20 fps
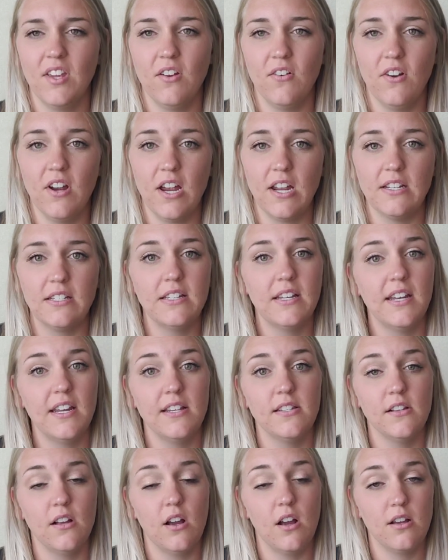All right,
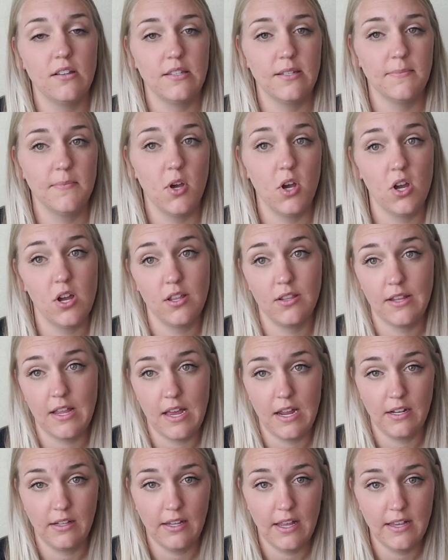today's awesome
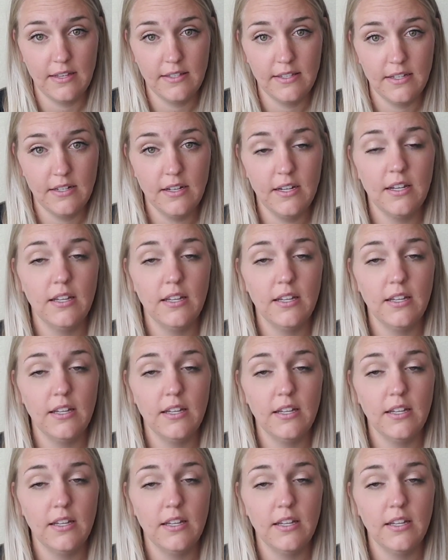online lesson